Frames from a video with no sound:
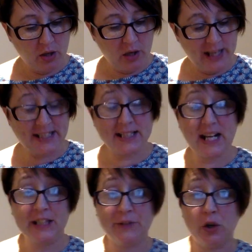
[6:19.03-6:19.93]
It's
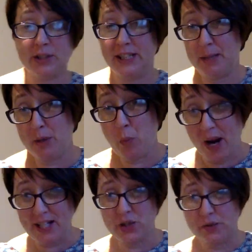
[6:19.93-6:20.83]
size 14. I mean,
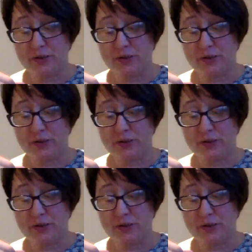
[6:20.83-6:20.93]
white stuff